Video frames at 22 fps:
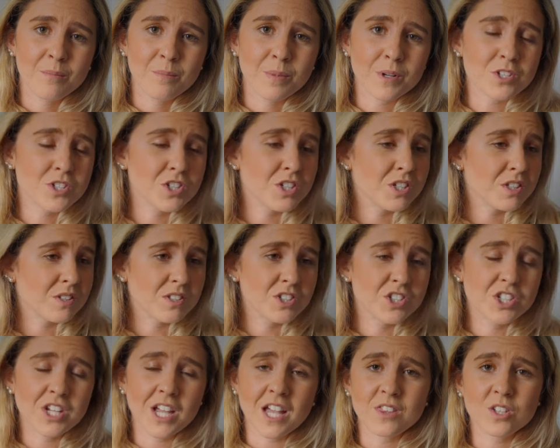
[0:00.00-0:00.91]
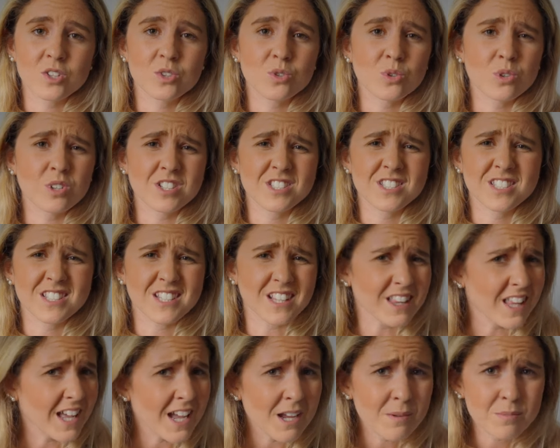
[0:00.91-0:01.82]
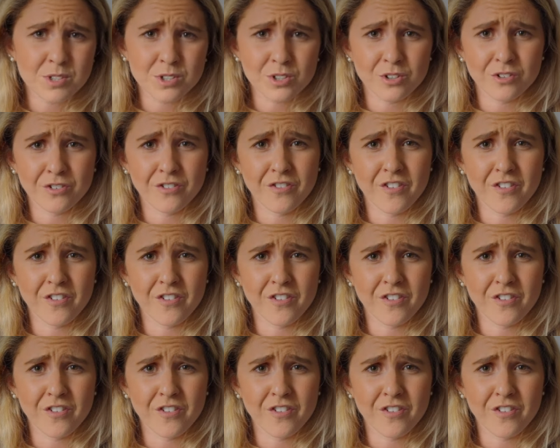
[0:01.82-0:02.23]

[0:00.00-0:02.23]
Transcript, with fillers: but sh she had the door slammed in her